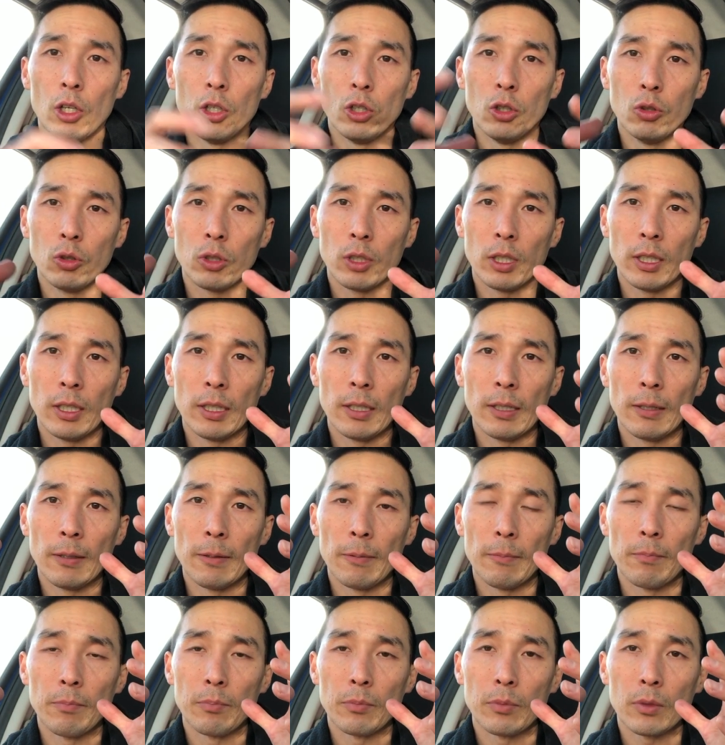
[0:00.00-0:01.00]
you can
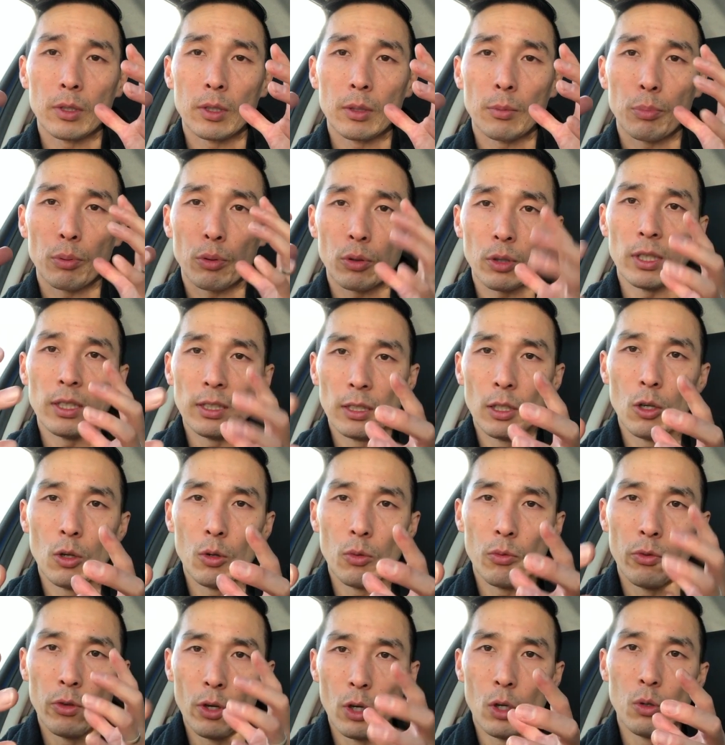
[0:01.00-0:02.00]

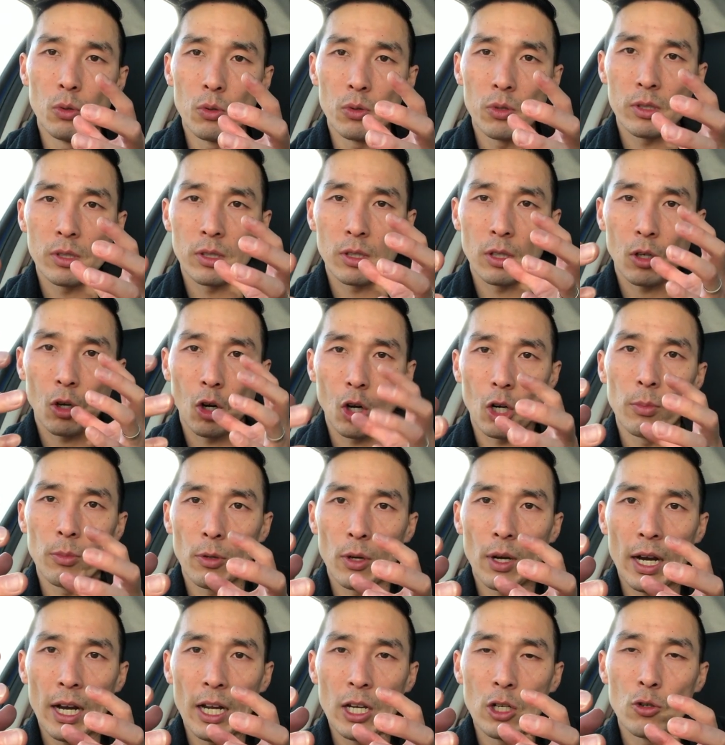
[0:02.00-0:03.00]
preload those
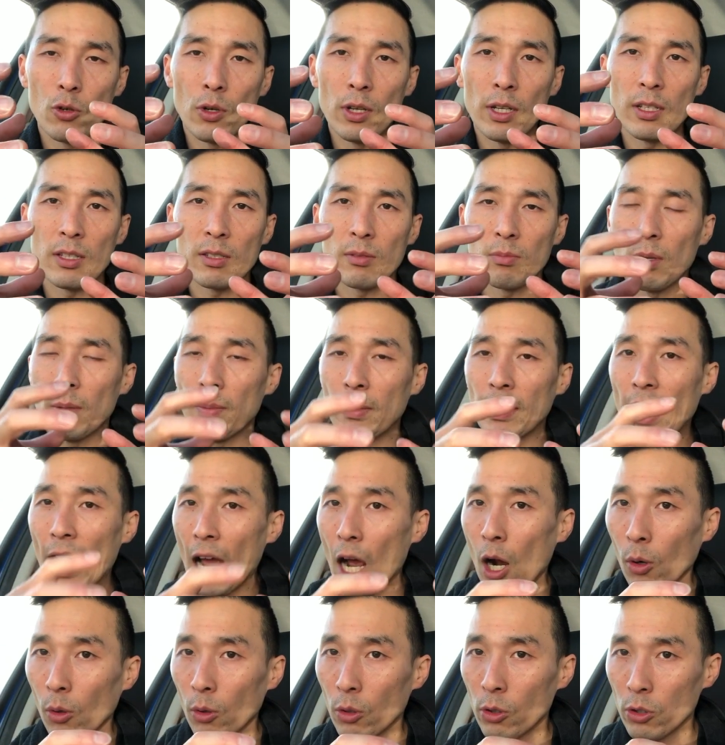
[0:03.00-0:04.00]
carbohydrates maybe an
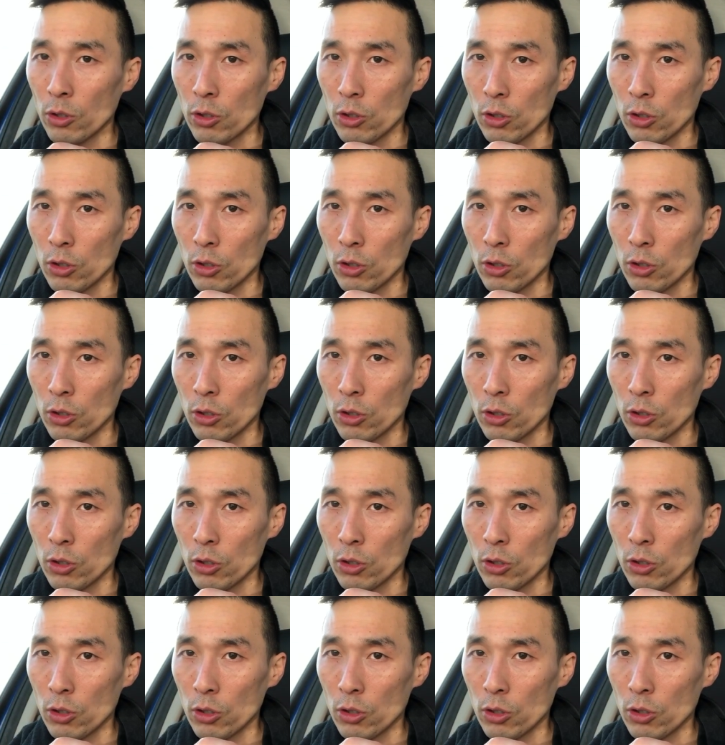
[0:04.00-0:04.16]
hour or